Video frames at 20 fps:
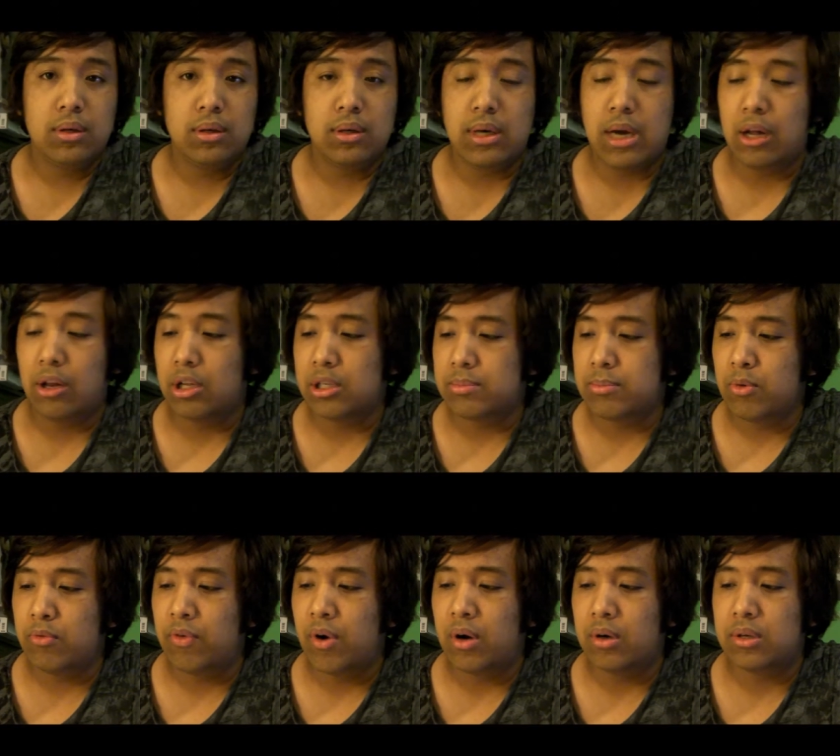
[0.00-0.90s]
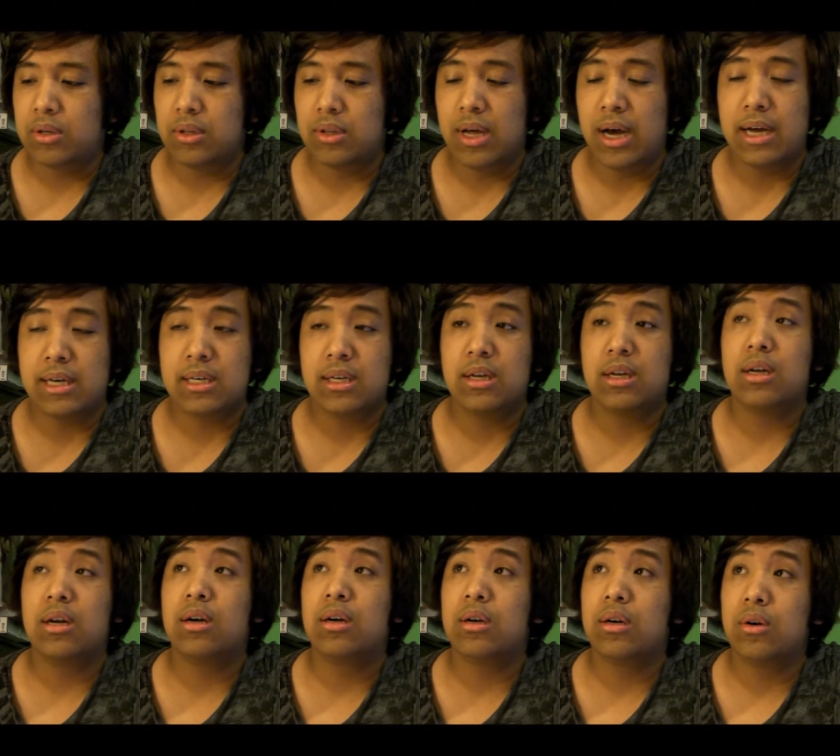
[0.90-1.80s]
Now let's move on to that
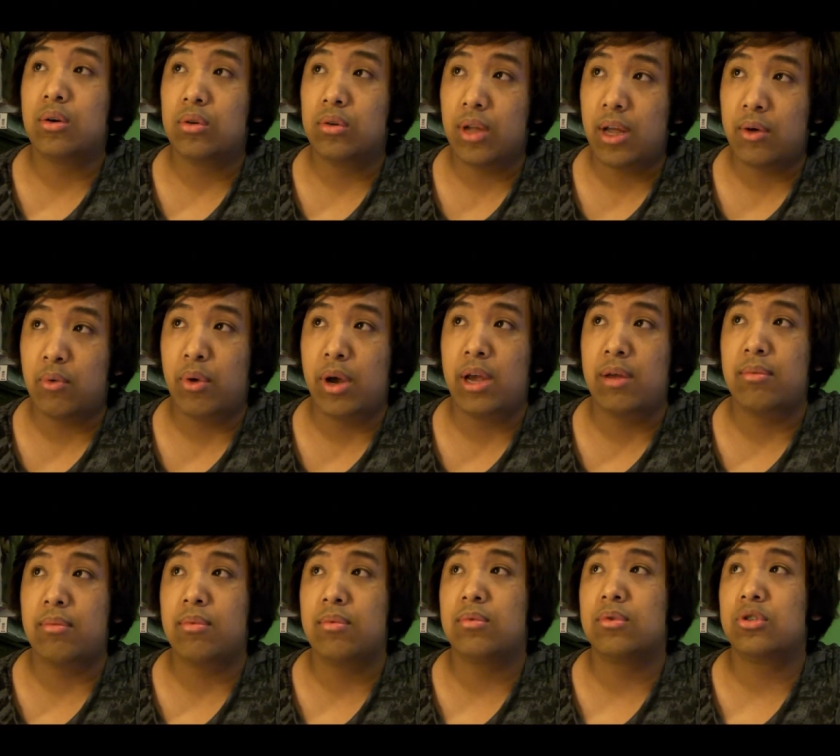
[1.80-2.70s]
lightweight